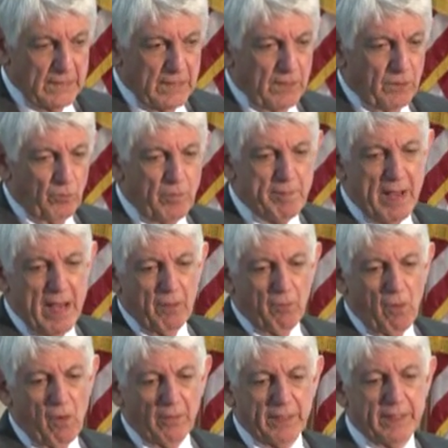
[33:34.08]
We might
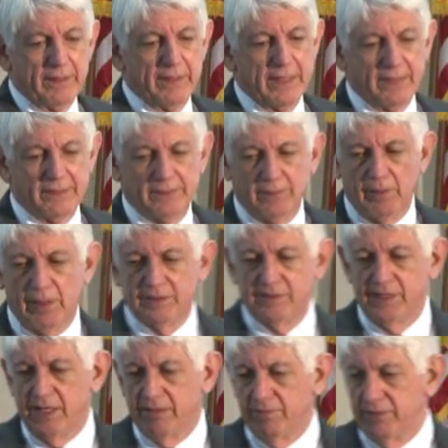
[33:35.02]
walk in there to our
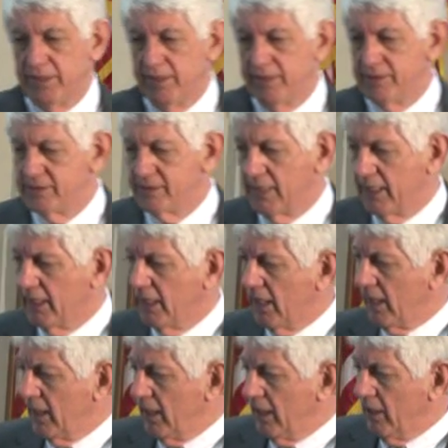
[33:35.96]
secretary and say,
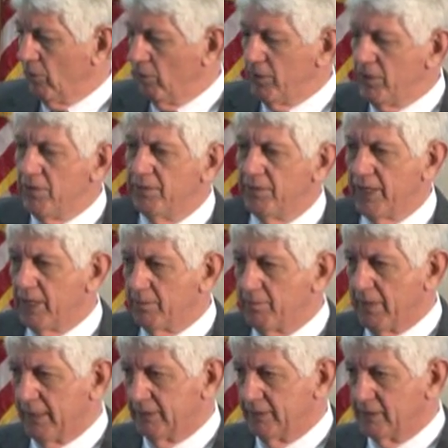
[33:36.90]
what do you think
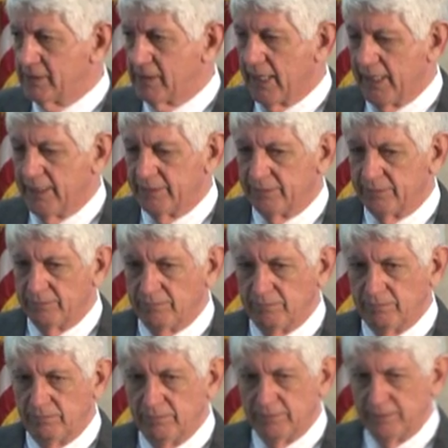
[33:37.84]
about this case?
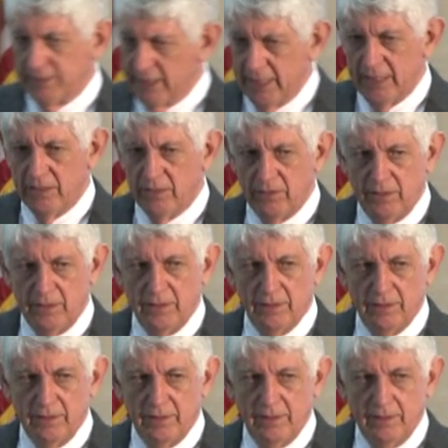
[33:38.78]
Is it any good?
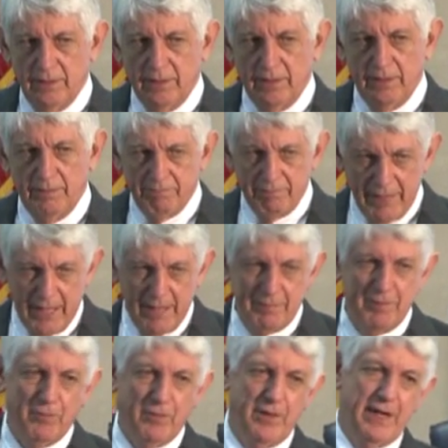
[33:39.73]
And
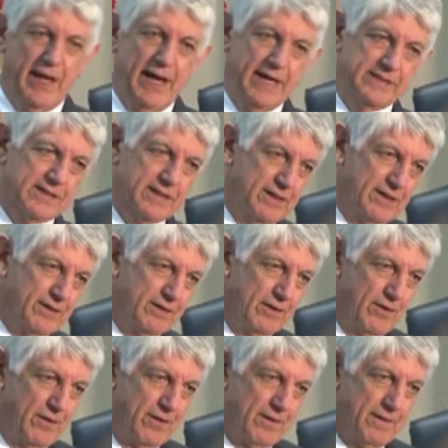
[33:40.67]
maybe we'd ask another
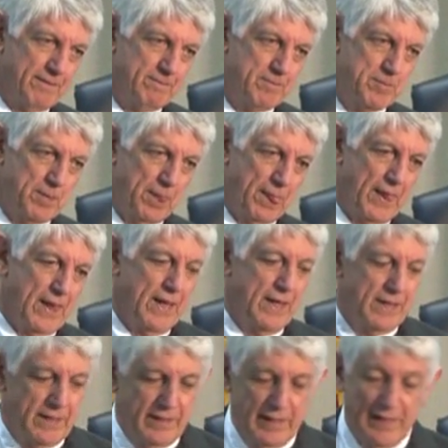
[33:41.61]
lawyer.
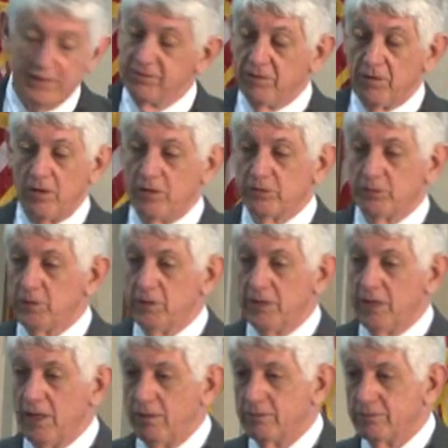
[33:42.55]
That's as far as we'd
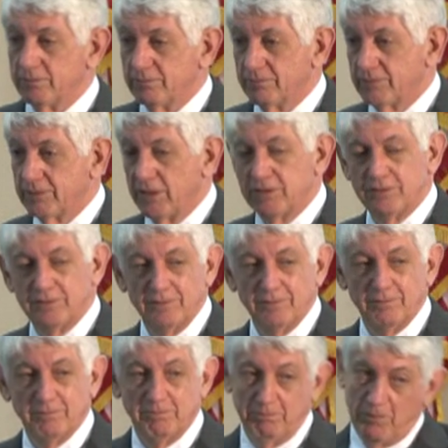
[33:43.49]
go, because
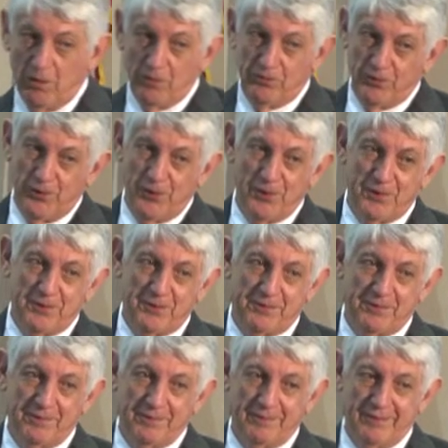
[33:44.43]
most
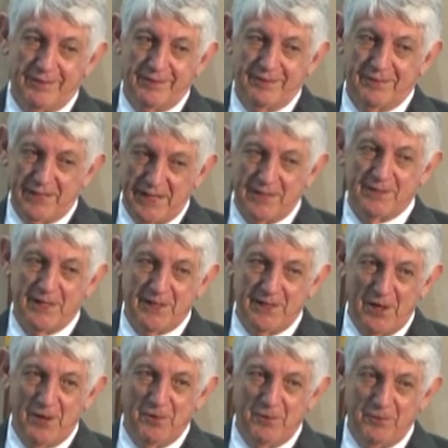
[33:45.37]
lawyers think they
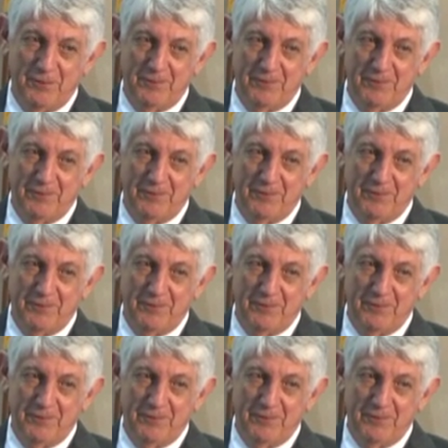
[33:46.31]
know